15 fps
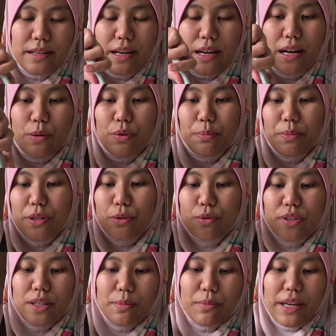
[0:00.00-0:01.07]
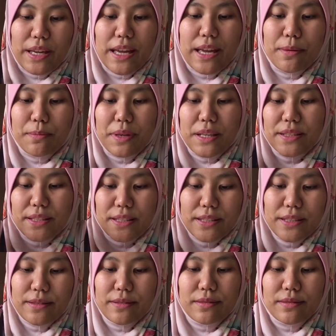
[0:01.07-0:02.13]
I will be using my hand mixer